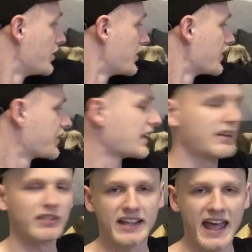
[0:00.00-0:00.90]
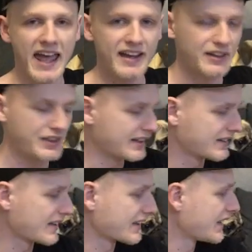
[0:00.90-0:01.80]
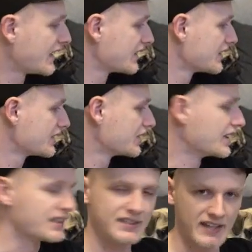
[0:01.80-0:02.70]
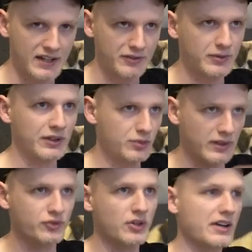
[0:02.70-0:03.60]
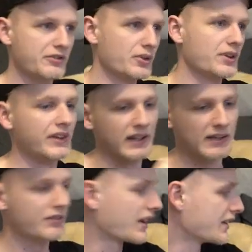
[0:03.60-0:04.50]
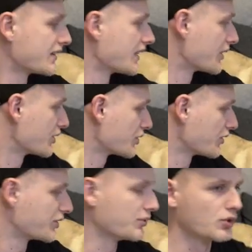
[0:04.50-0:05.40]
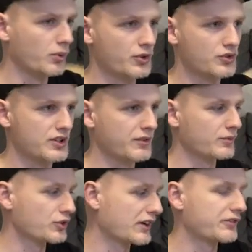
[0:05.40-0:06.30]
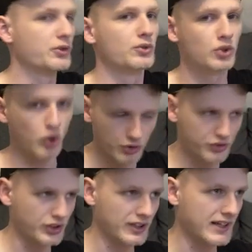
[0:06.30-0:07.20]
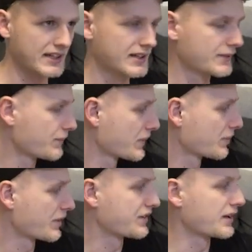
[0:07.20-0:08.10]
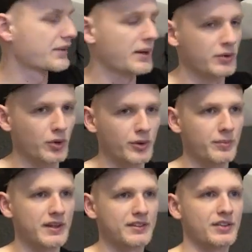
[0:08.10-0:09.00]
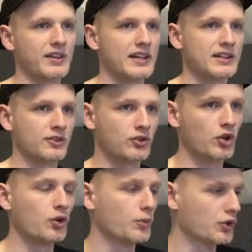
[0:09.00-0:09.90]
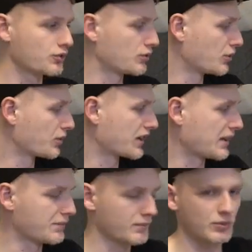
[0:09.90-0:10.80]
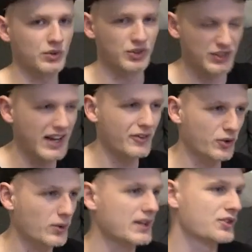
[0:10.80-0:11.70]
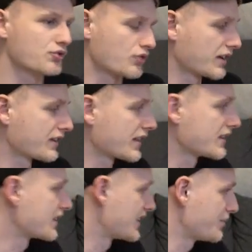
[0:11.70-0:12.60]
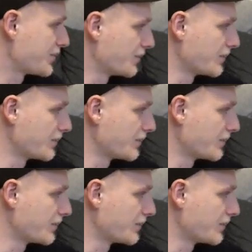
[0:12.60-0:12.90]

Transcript: they'll have like egg and things like that instead of, like, so we'll have dry food and then they'll have that instead, because obviously we don't want to just give them dry food constantly, but at the same time we don't want to mix the diet too much. We do want to keep them, because they are on quite a strict diet to keep them